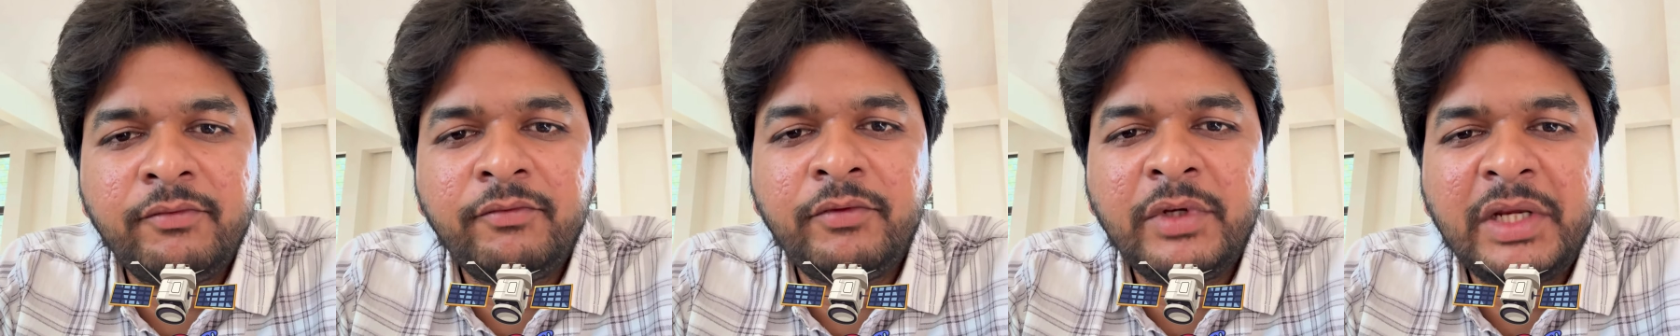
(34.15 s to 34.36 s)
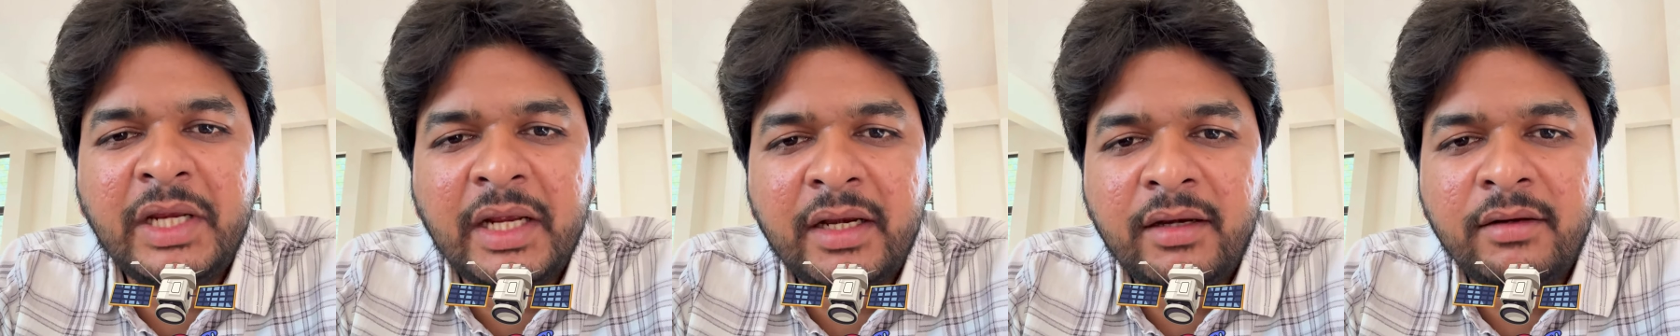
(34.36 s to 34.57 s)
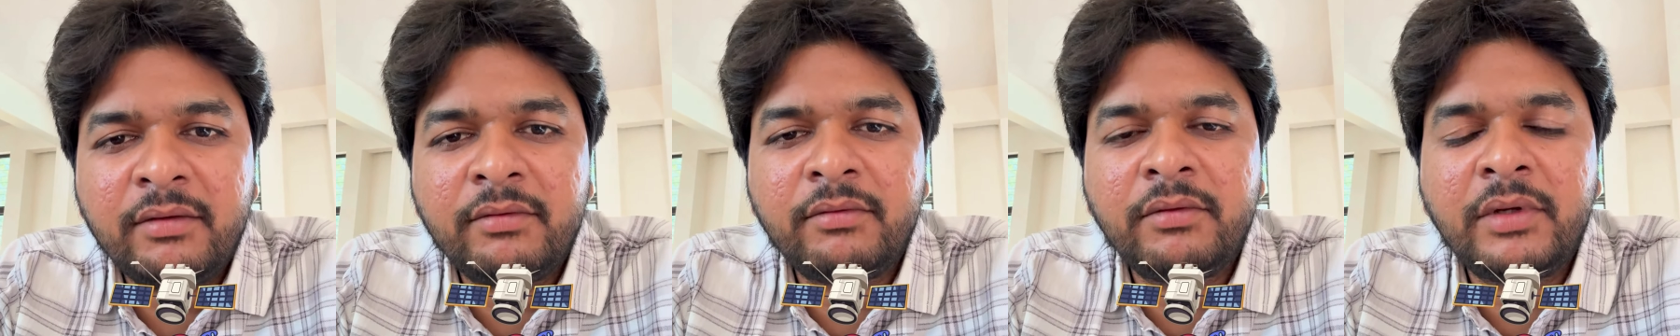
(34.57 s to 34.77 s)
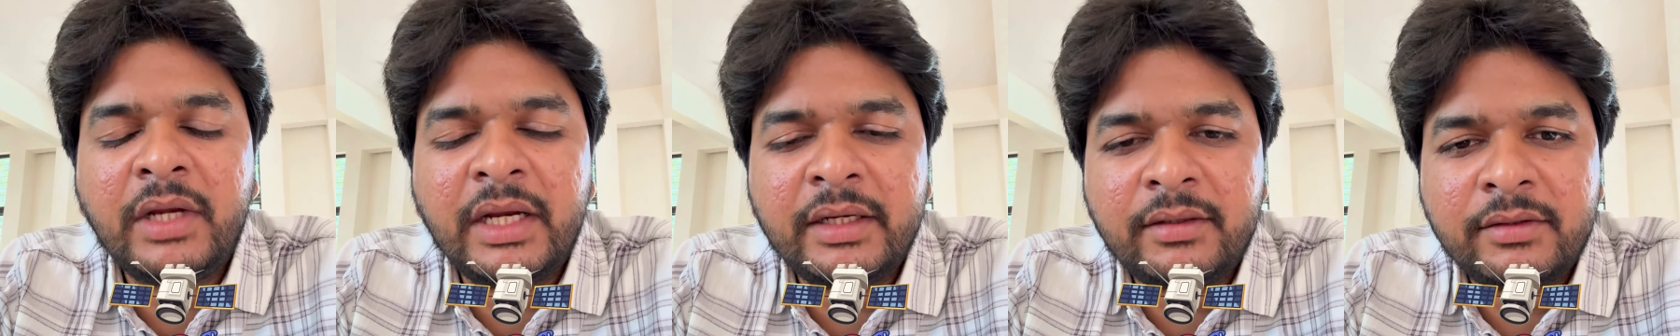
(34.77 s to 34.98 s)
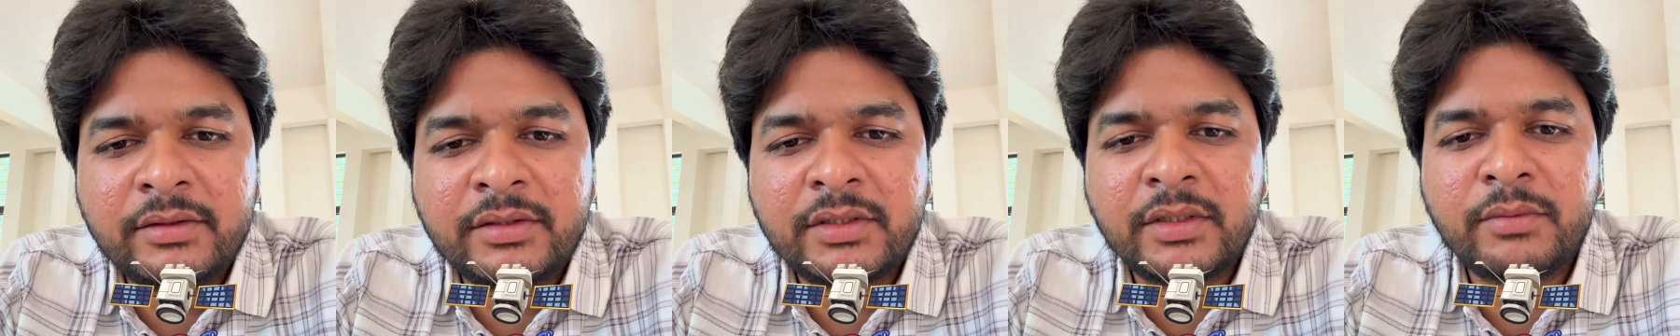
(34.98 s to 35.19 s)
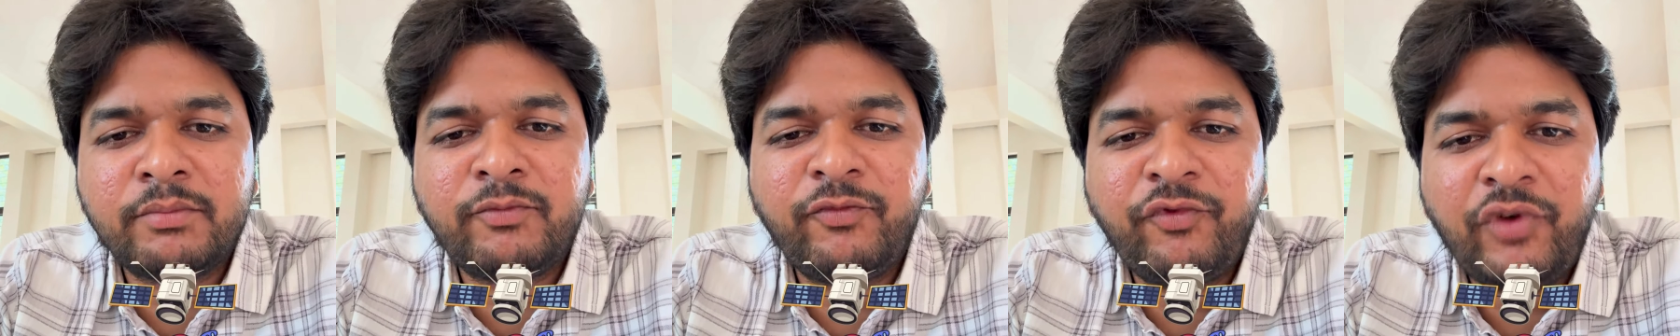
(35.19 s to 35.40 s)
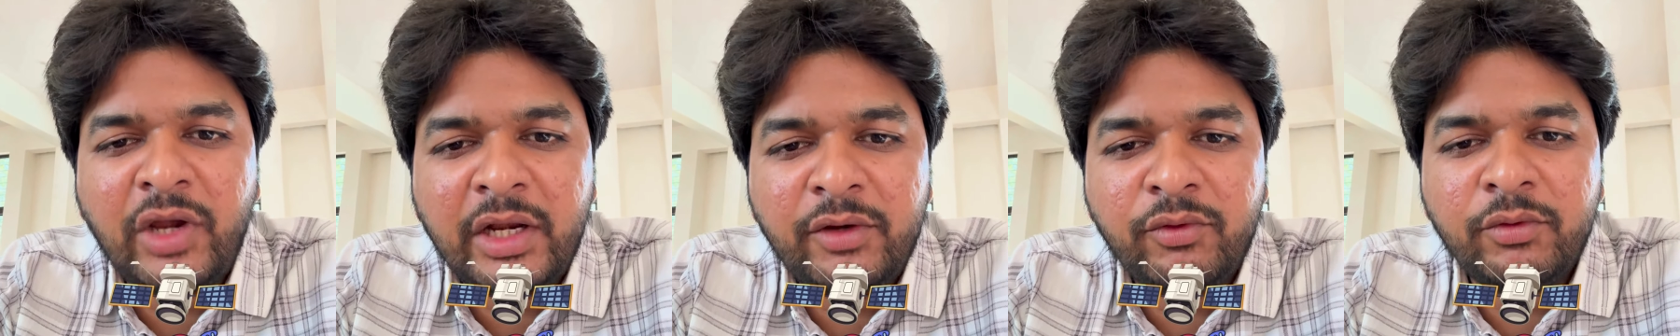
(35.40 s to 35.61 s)
we can get some
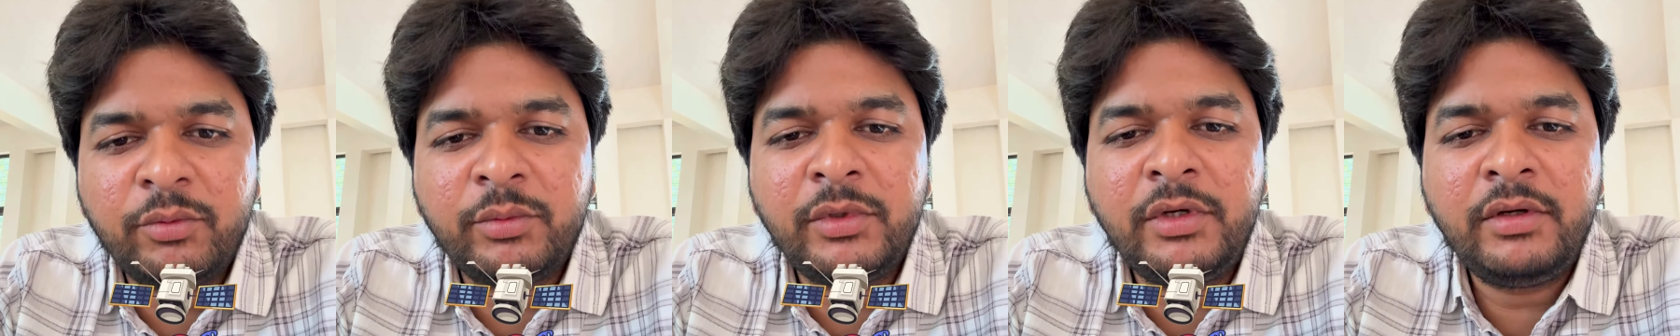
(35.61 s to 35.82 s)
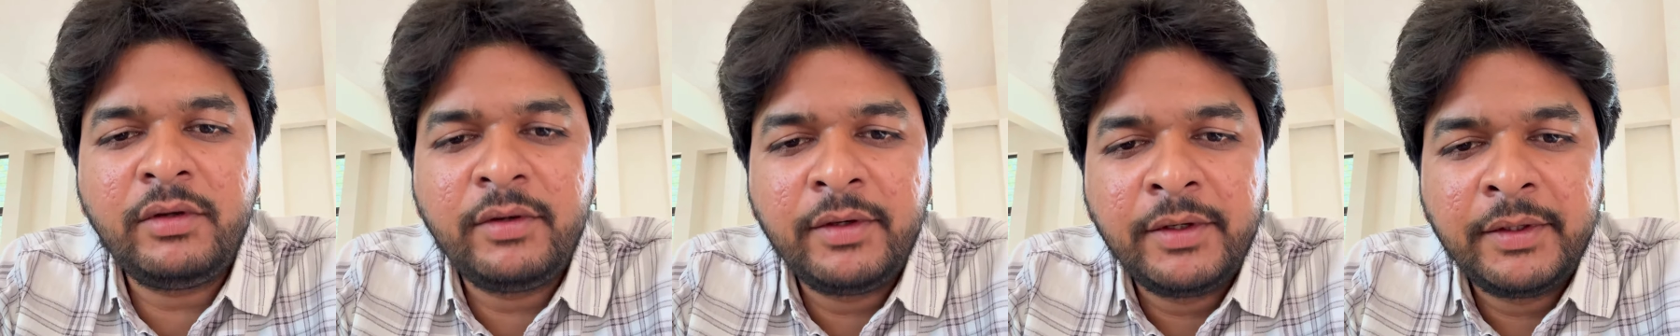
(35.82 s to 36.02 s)
valuable